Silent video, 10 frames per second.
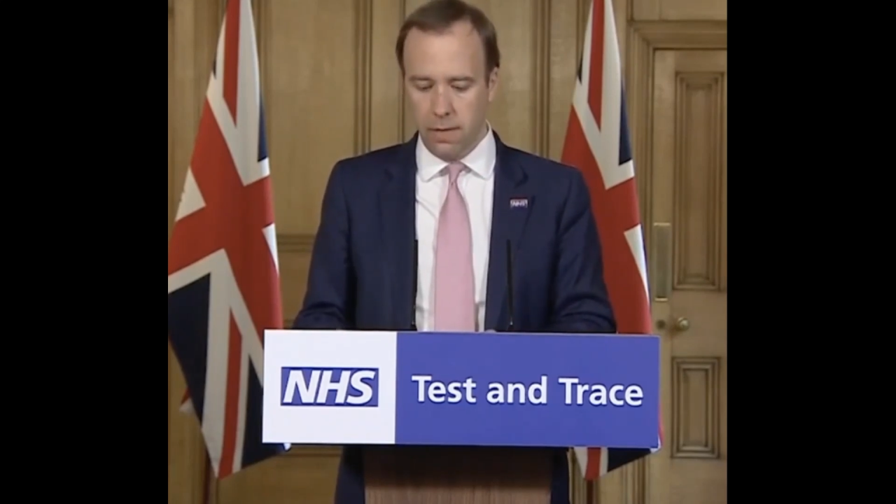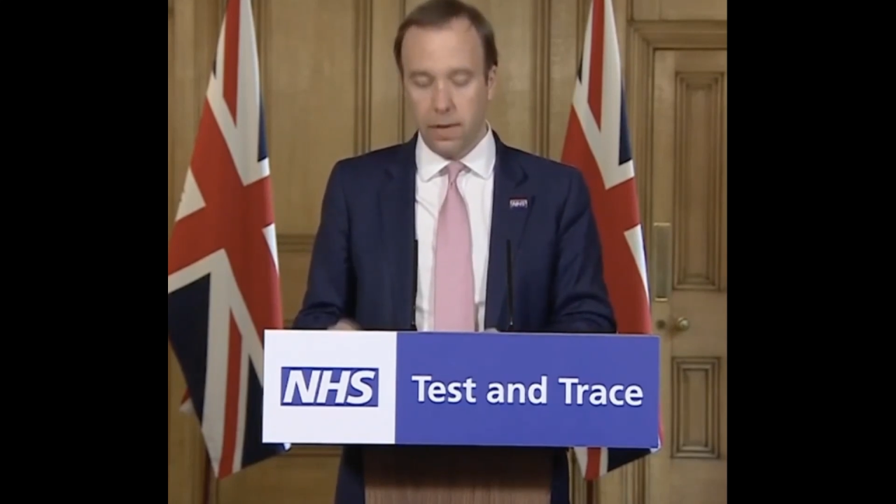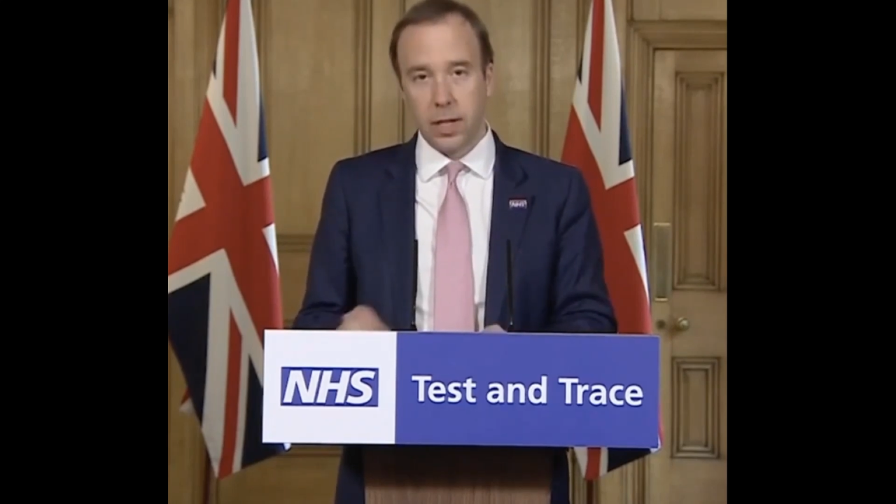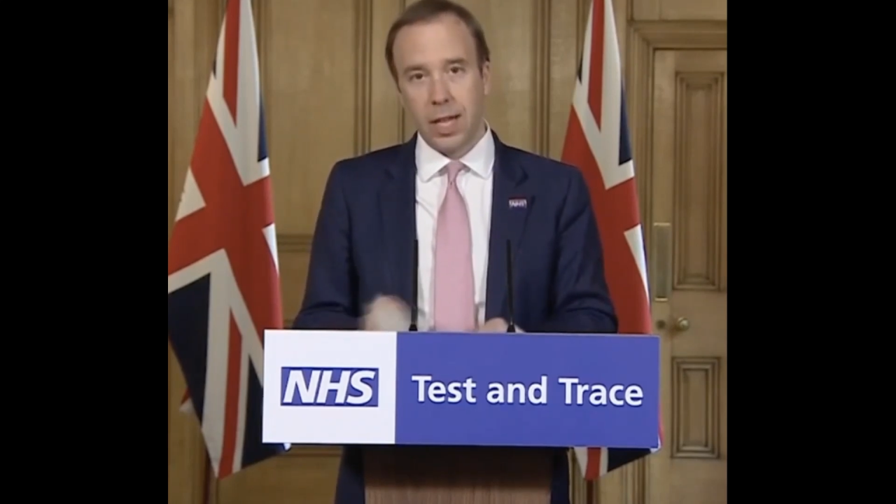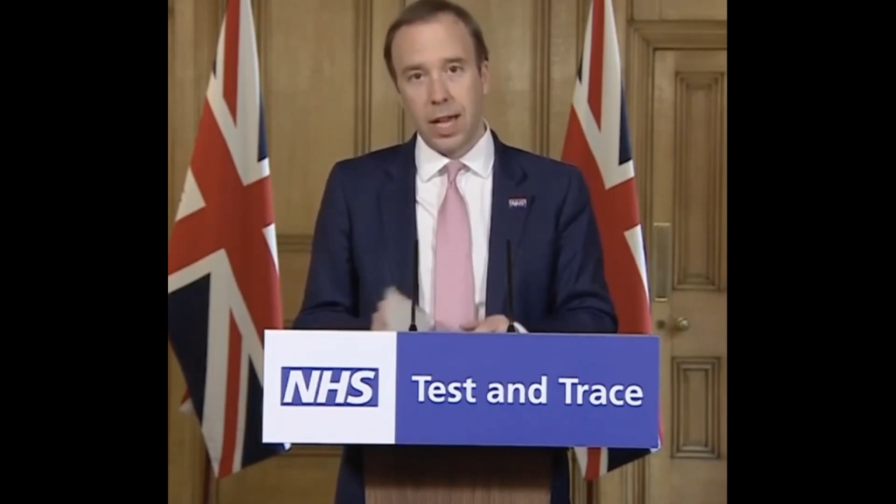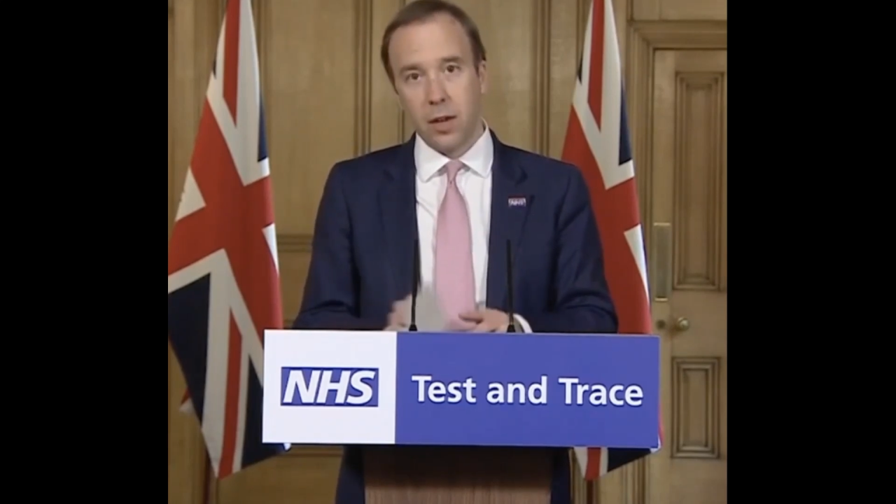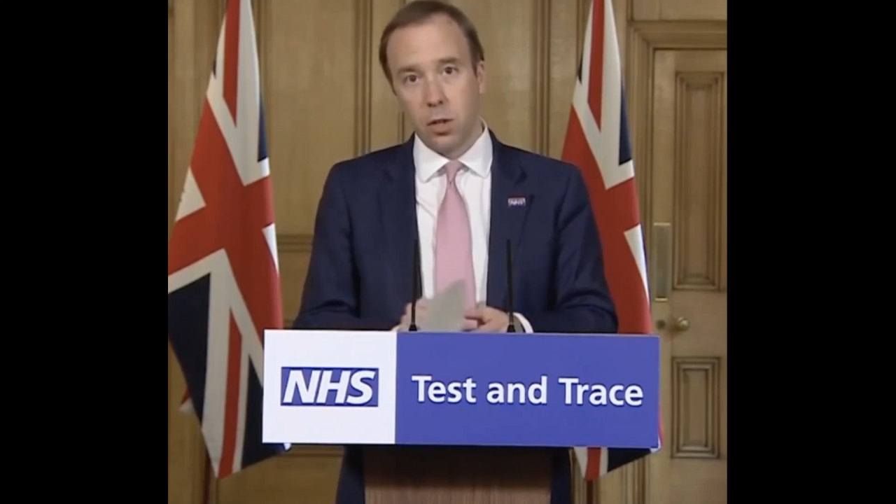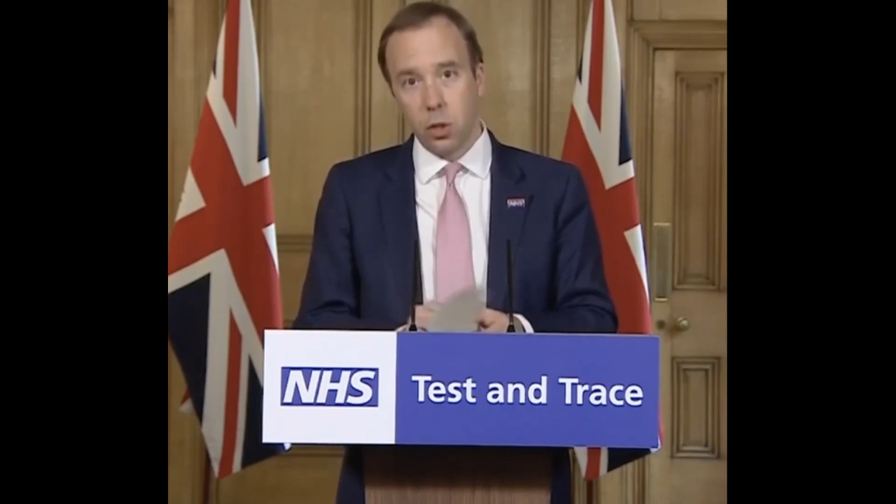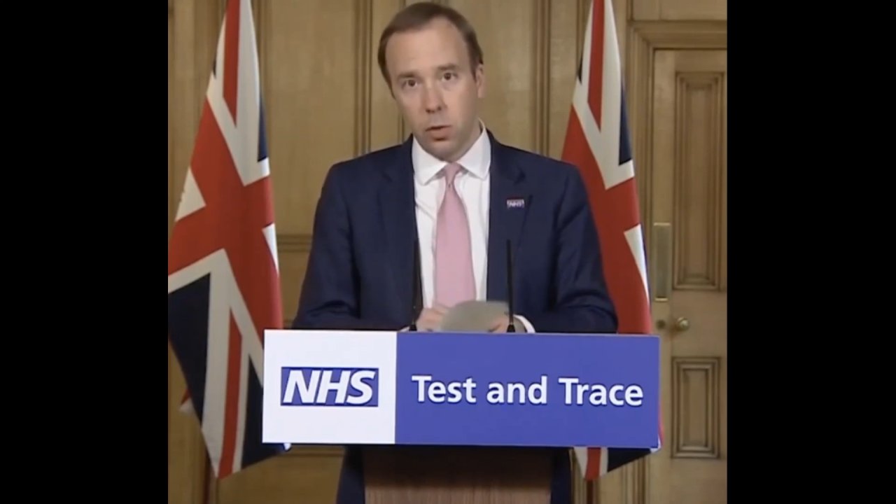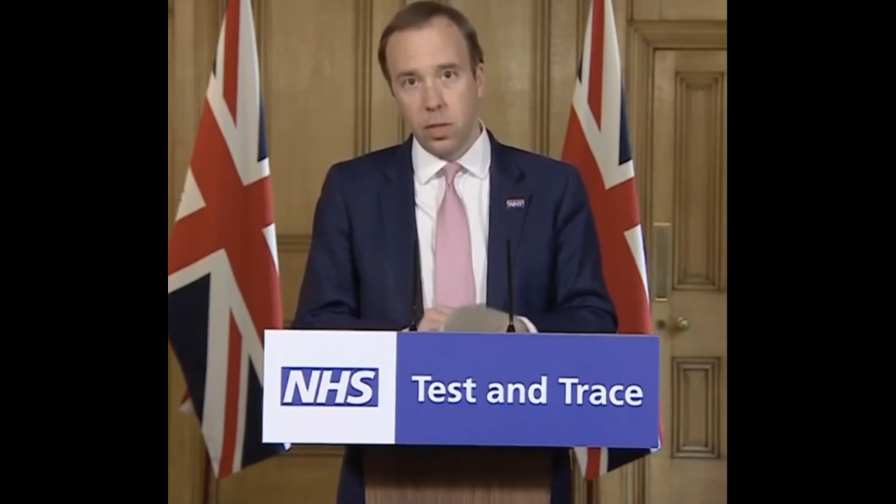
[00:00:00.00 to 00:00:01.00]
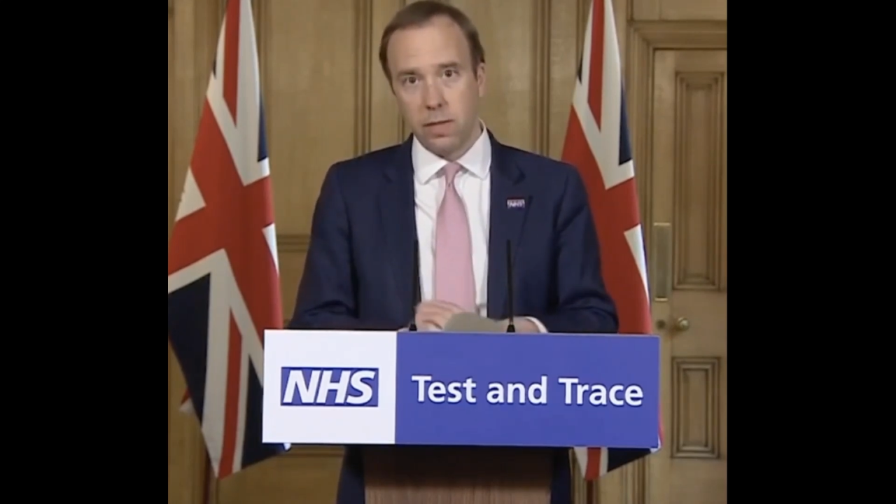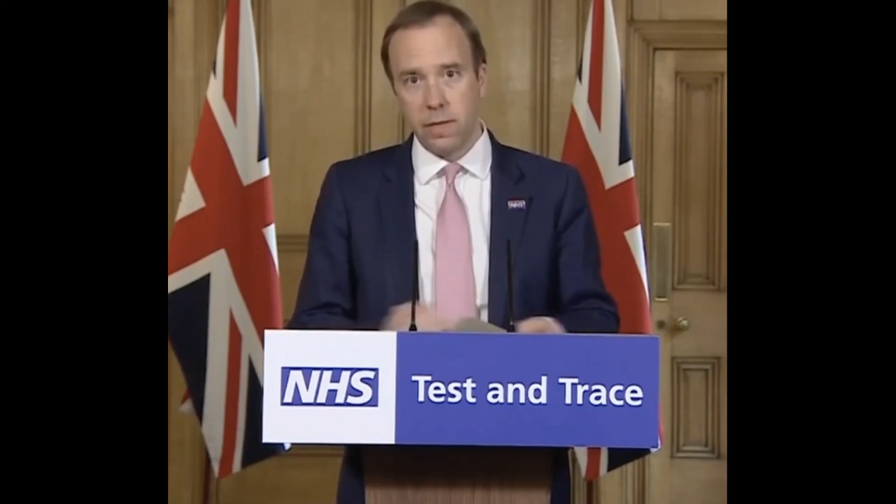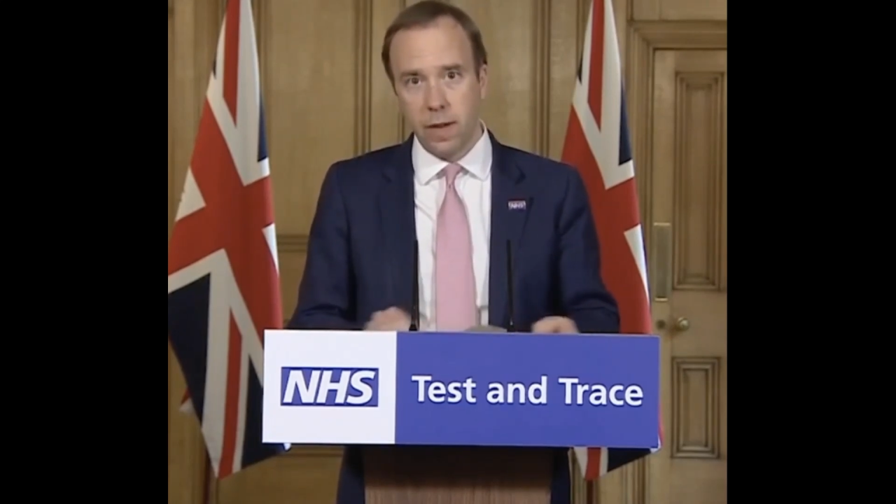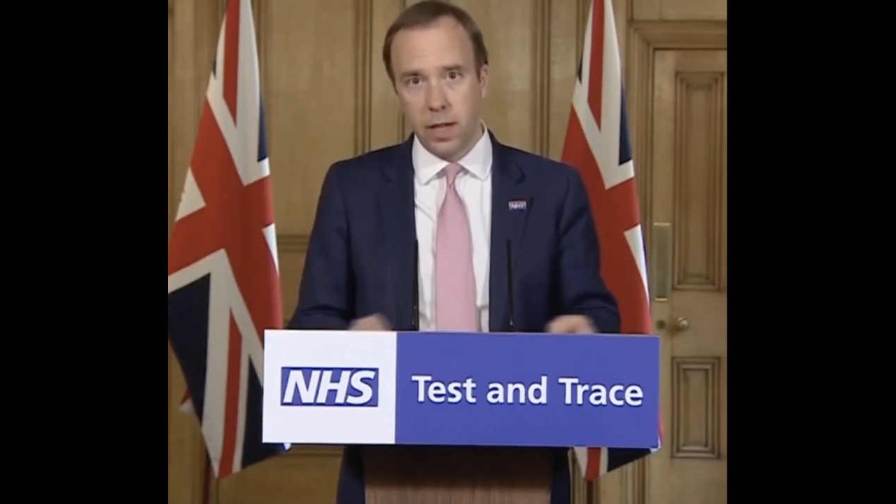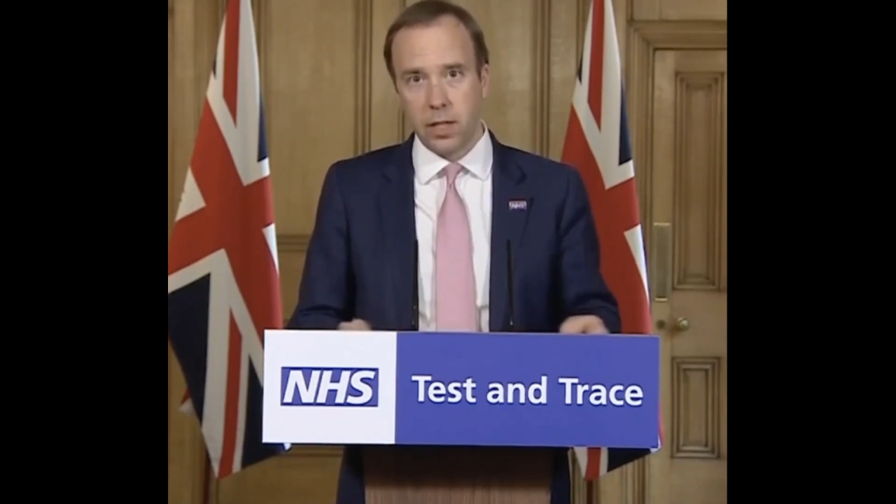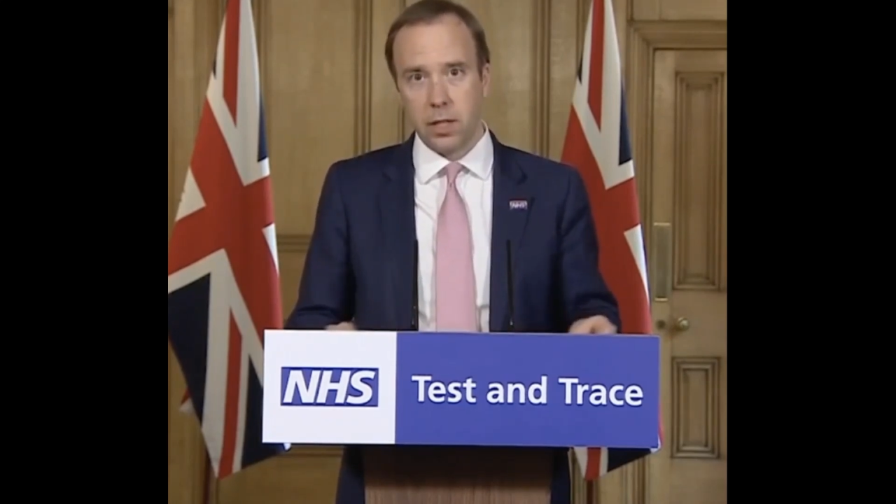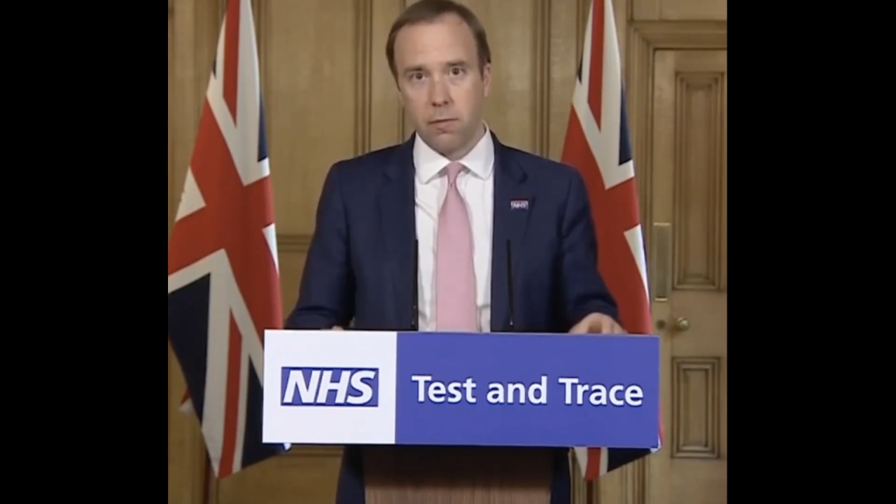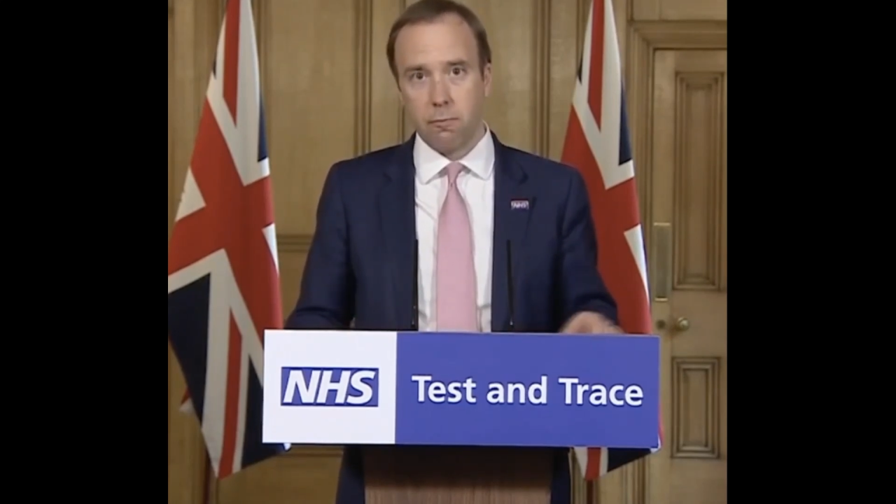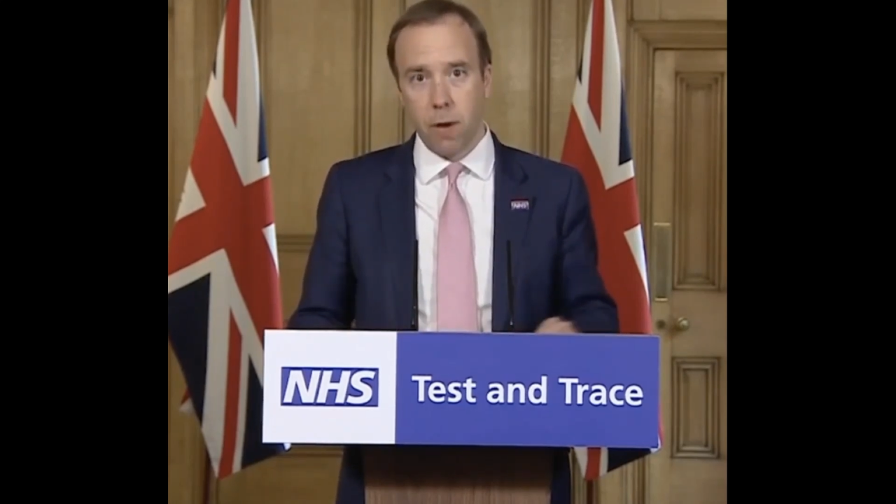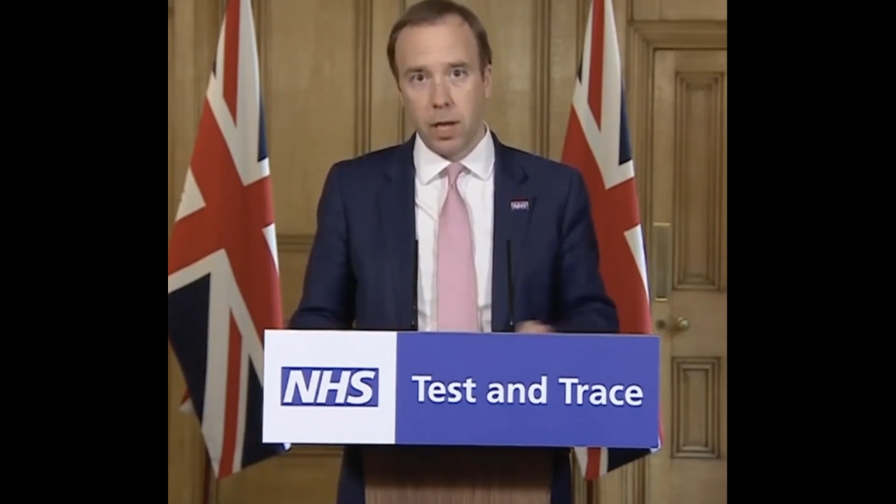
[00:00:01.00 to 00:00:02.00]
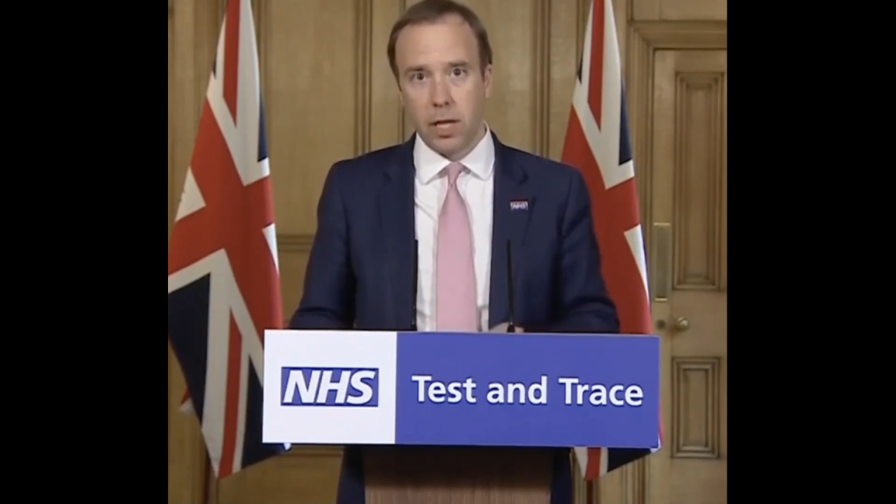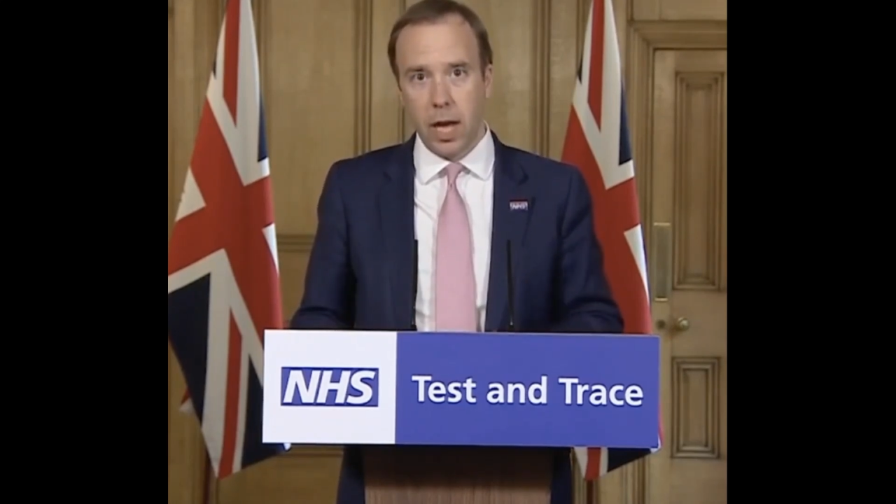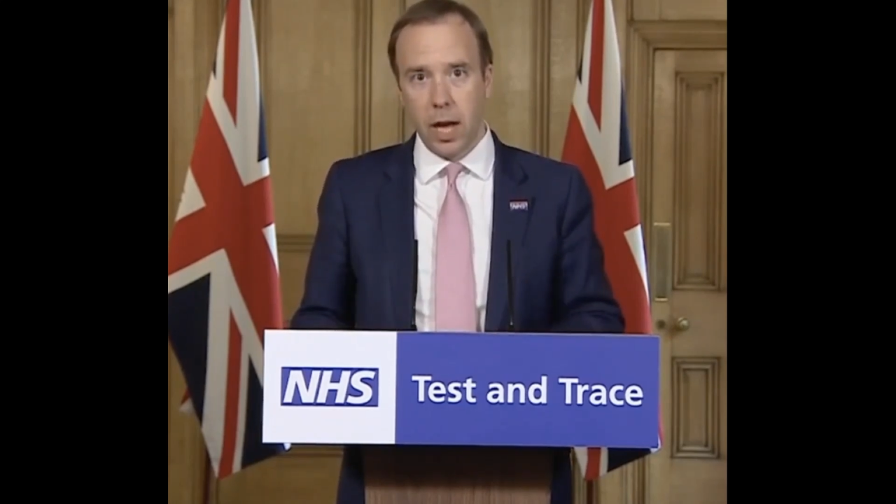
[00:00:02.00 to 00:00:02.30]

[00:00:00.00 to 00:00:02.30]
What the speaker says: finding out who is infected right now.